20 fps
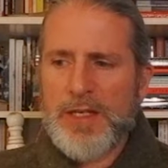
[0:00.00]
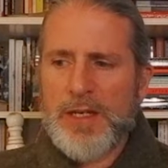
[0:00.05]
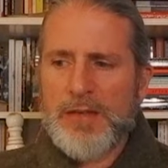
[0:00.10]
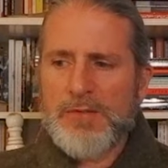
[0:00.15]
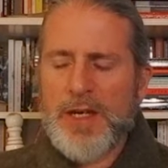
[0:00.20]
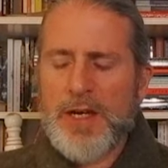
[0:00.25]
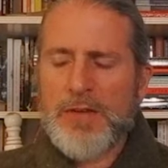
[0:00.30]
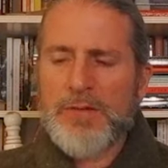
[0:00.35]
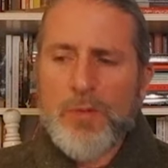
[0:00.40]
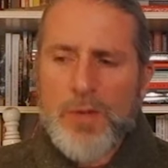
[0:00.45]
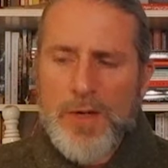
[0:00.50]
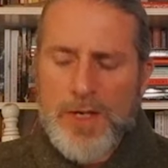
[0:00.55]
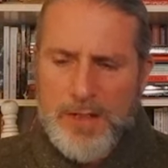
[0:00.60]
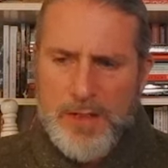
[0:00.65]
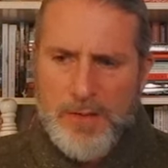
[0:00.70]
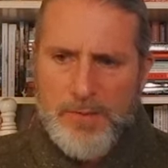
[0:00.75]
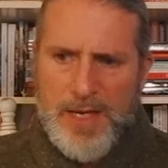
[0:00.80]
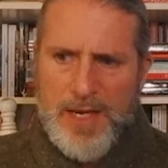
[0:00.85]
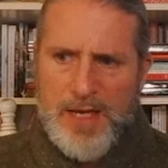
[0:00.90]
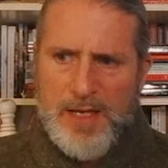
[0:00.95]
I've, I've written
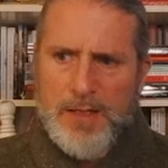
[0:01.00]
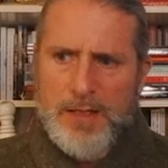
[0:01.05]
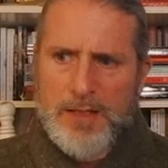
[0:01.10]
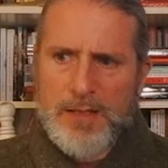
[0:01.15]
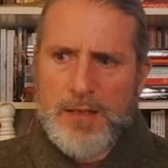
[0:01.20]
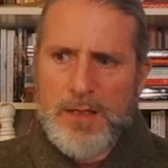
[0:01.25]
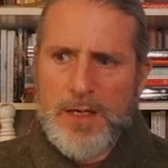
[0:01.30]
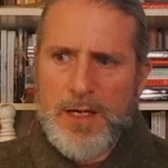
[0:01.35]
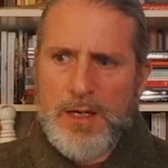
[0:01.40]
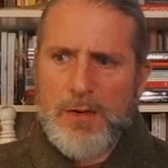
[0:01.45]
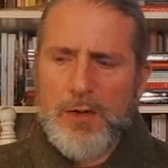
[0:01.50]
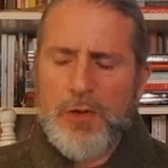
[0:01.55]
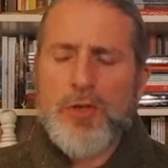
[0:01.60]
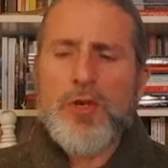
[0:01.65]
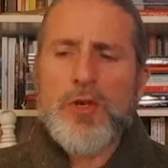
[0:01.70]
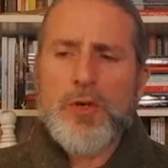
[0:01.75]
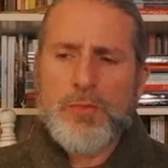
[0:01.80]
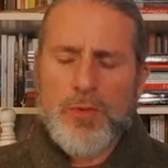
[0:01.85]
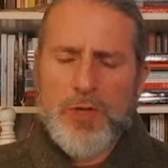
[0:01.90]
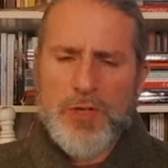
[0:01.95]
about it uh, on
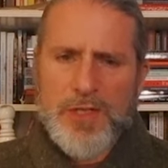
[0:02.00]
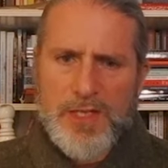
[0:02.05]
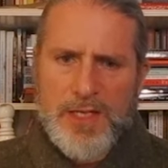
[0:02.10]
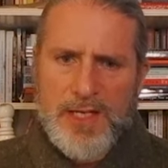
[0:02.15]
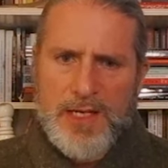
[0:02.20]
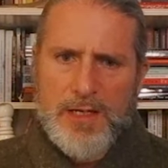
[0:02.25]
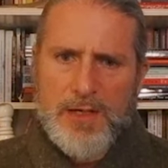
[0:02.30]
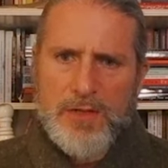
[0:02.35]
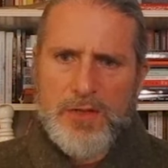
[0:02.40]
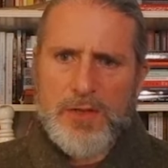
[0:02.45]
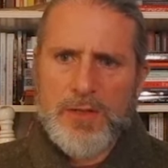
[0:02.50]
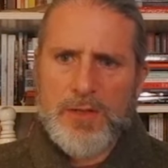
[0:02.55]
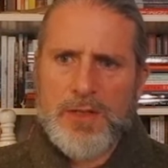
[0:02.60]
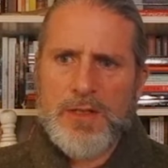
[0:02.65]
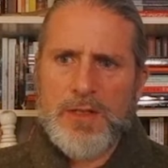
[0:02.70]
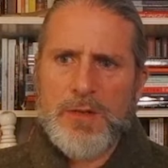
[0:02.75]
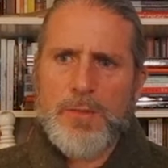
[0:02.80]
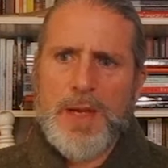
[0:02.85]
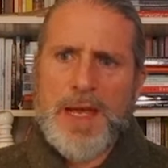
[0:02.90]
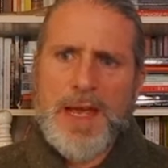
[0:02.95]
numerous occasions
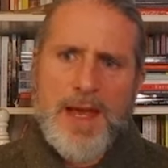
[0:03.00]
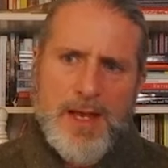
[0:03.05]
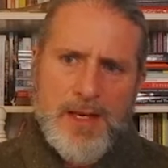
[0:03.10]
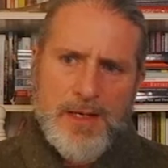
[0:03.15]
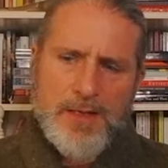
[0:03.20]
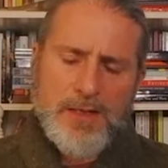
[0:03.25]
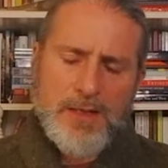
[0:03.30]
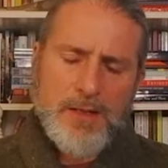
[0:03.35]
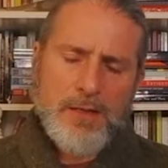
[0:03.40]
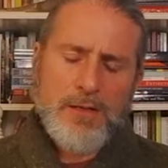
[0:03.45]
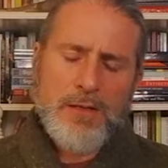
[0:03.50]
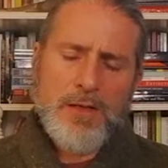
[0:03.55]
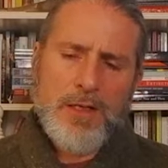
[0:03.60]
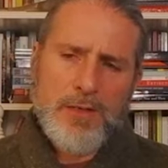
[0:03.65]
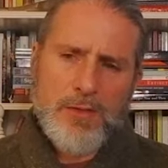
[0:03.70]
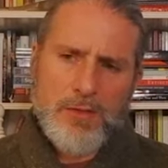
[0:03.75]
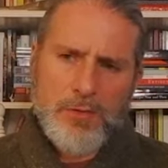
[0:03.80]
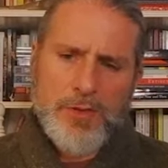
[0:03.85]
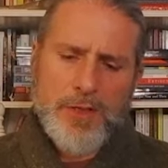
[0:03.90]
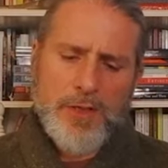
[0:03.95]
in the past, and,
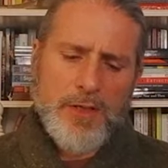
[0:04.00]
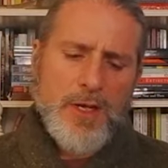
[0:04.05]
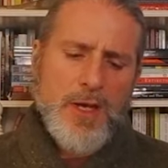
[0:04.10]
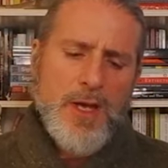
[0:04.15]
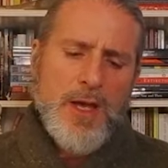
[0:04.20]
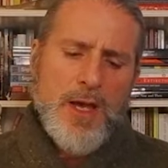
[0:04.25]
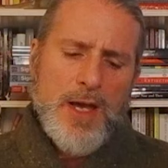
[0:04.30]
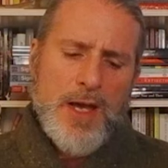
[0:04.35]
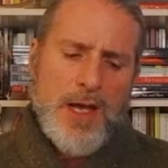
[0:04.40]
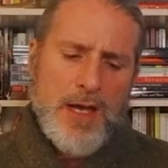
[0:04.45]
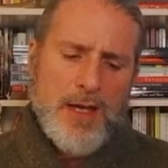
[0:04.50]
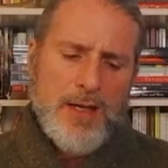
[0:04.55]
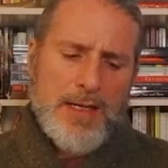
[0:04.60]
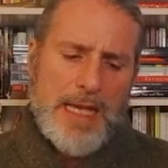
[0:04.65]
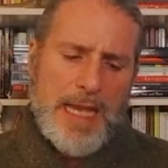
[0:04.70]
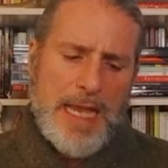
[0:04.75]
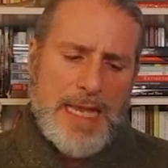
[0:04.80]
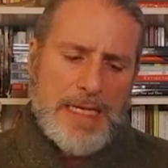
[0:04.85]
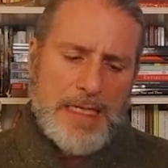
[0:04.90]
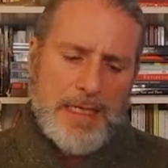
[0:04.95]
including uh,
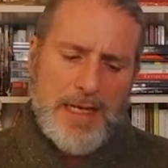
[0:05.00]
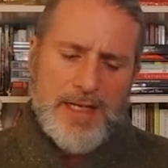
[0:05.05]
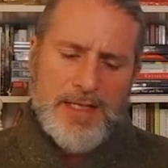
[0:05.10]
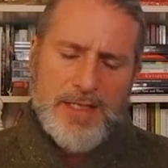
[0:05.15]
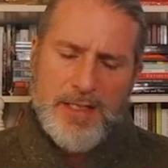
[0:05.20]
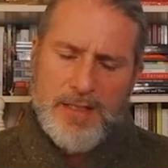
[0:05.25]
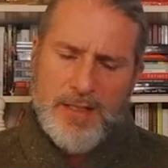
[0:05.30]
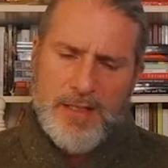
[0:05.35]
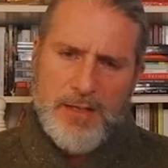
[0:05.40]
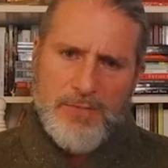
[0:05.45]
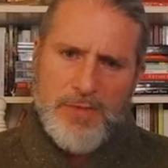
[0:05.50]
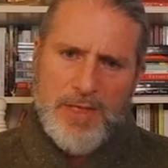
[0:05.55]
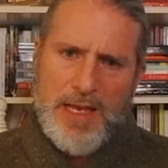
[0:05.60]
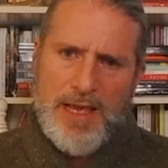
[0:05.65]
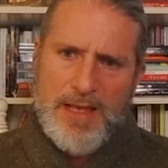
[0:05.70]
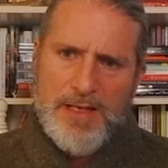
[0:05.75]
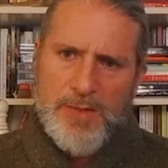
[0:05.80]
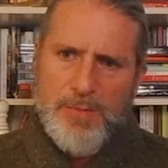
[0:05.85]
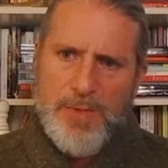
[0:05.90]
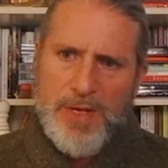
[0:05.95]
analyzing some
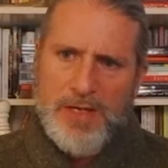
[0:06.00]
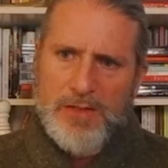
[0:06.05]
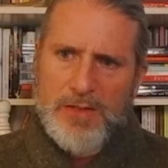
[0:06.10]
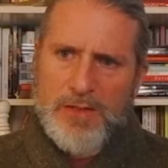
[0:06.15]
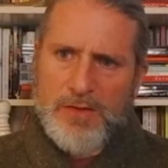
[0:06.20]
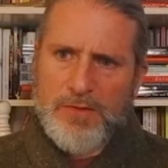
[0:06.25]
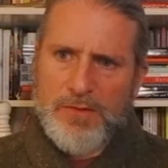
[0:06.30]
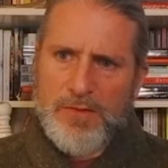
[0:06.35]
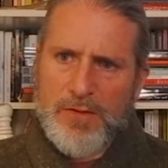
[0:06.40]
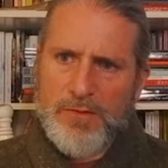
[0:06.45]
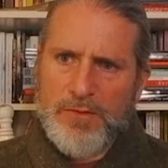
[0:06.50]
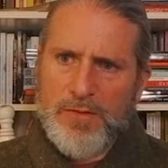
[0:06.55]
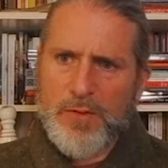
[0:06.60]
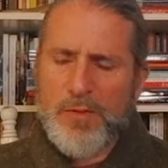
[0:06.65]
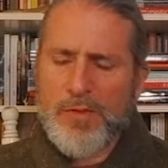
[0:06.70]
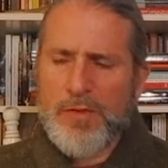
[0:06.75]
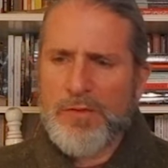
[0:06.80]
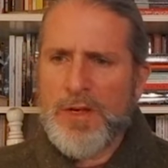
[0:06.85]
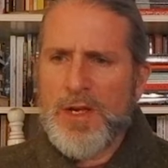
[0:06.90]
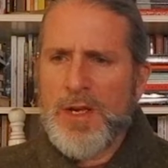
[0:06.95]
aspects of, of
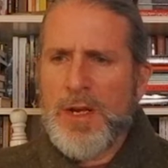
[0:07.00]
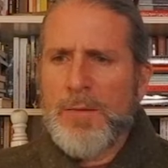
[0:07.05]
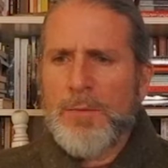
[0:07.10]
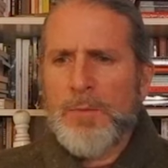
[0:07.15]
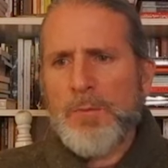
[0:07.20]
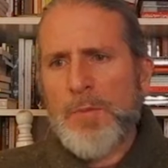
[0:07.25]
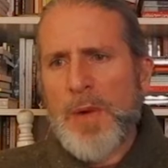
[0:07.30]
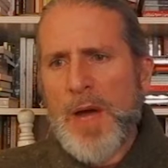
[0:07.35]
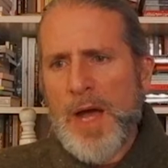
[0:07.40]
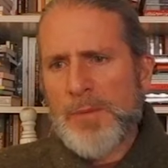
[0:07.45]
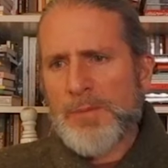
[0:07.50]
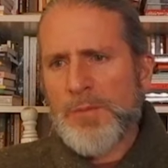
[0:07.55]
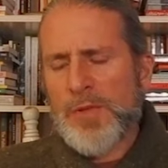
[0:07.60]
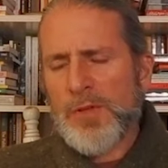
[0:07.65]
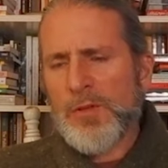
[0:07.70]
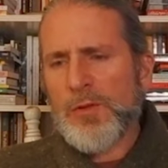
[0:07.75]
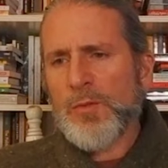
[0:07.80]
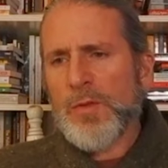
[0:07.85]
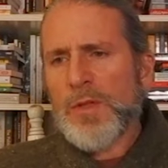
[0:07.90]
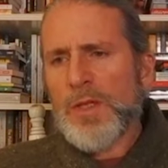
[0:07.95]
sort of
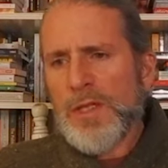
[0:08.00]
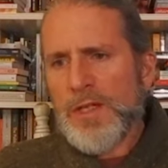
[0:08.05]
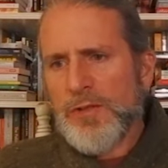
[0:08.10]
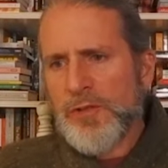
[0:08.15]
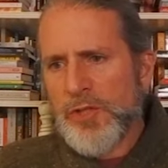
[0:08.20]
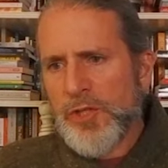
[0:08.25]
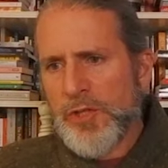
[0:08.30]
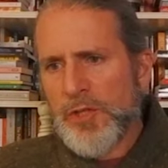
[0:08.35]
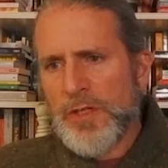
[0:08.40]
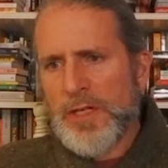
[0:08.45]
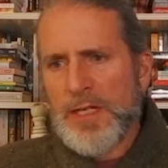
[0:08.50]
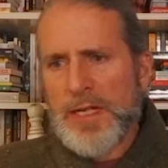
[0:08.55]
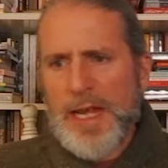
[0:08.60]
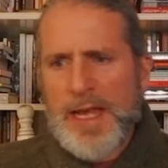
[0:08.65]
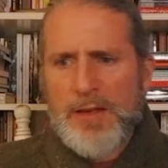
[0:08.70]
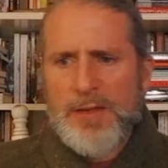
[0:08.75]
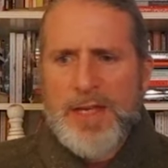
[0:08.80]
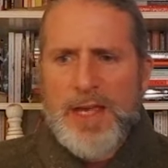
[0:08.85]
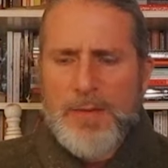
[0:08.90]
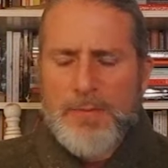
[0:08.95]
popular religion and
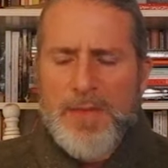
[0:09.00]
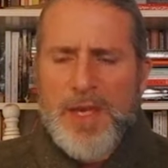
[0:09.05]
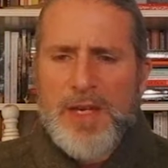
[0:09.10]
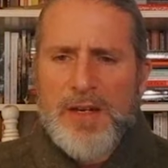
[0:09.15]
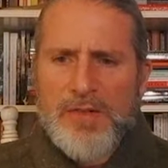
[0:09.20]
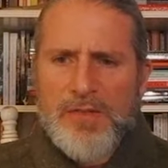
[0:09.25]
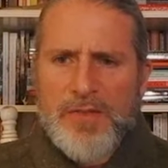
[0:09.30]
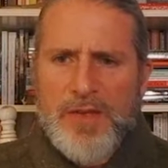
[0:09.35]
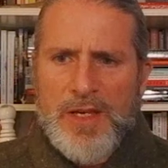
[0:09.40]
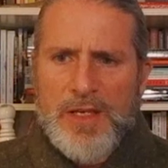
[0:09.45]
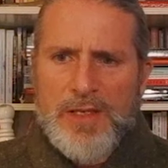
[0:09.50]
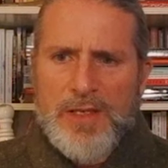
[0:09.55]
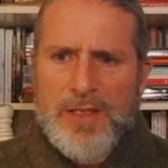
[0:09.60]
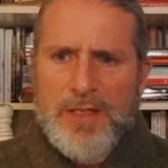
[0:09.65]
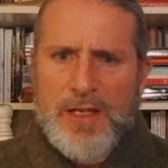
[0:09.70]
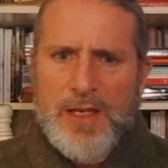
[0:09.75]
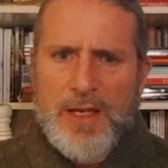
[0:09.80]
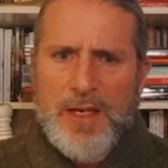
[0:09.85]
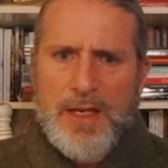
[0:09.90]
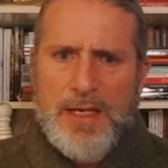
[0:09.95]
how that manifests
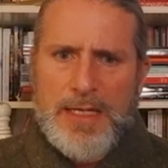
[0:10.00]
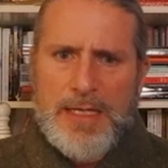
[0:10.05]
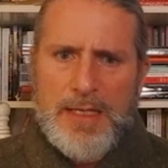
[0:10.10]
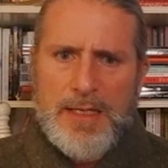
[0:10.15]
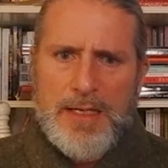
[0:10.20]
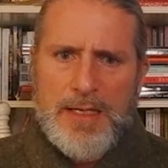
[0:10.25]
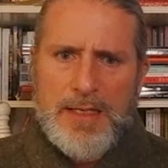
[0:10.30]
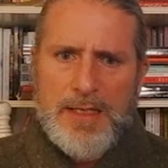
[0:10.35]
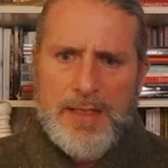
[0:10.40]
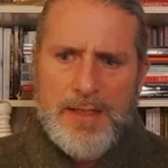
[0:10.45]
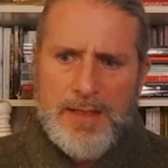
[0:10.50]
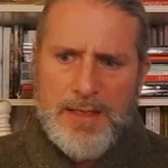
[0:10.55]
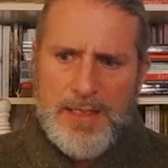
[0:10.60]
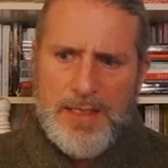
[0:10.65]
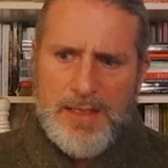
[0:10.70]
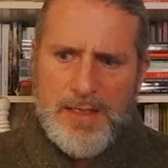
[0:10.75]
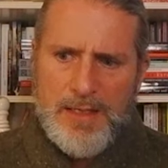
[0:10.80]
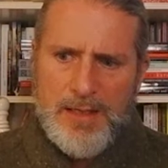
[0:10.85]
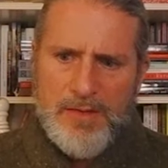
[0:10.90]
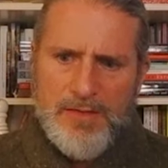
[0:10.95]
uh, in
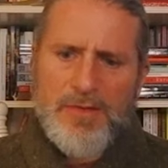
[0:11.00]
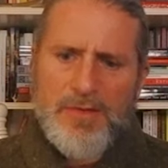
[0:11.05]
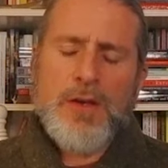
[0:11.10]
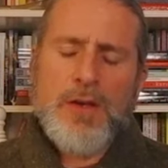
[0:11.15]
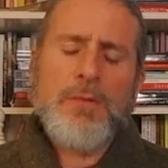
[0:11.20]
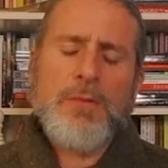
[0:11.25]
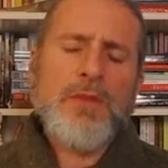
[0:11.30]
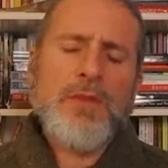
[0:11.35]
in the film.